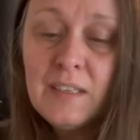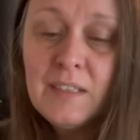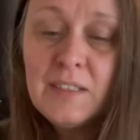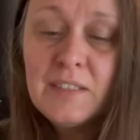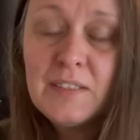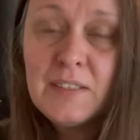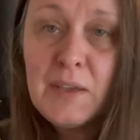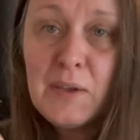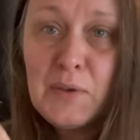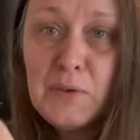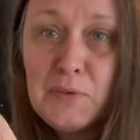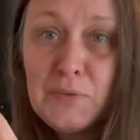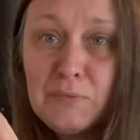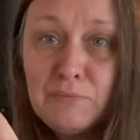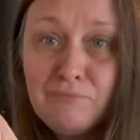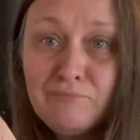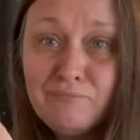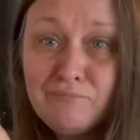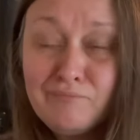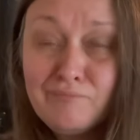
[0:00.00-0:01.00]
So,
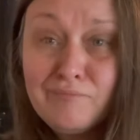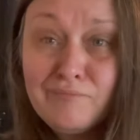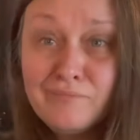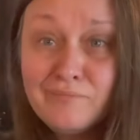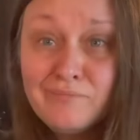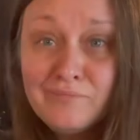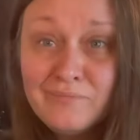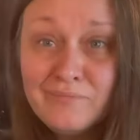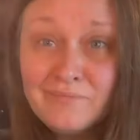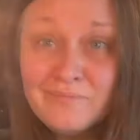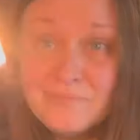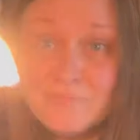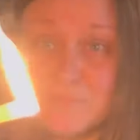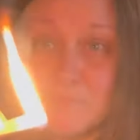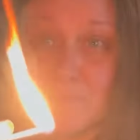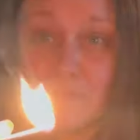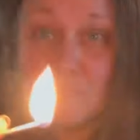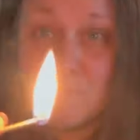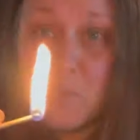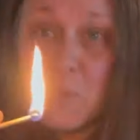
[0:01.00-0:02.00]

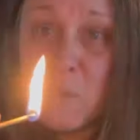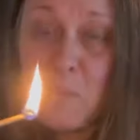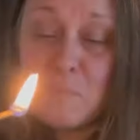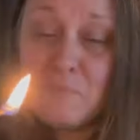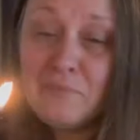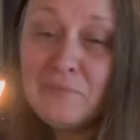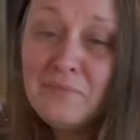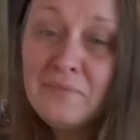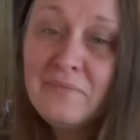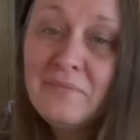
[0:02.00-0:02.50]
boom.